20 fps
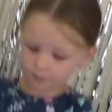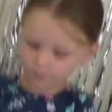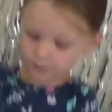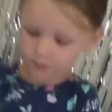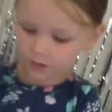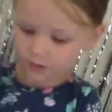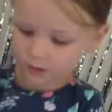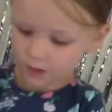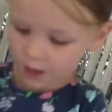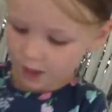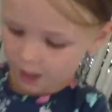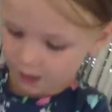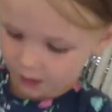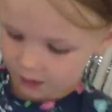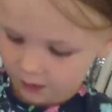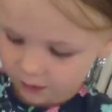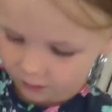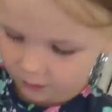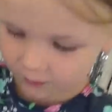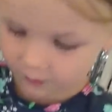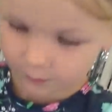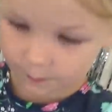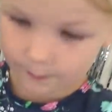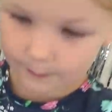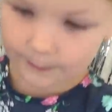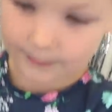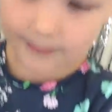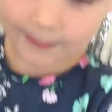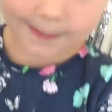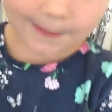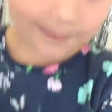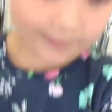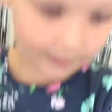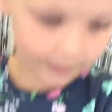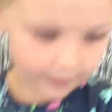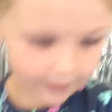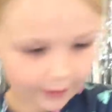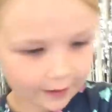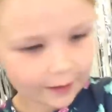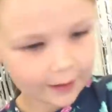right, Madison, how's it going, girl?
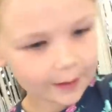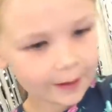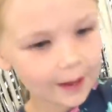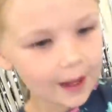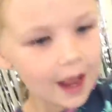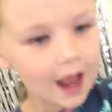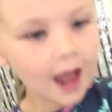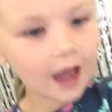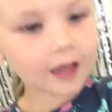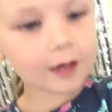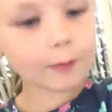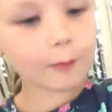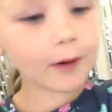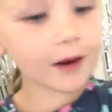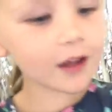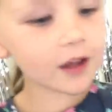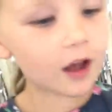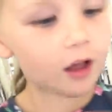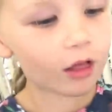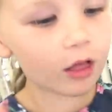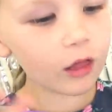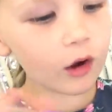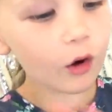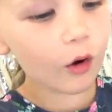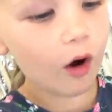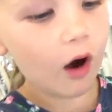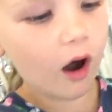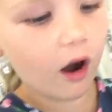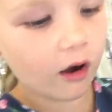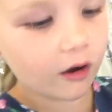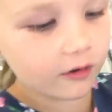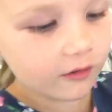Good. I Good? like a little heart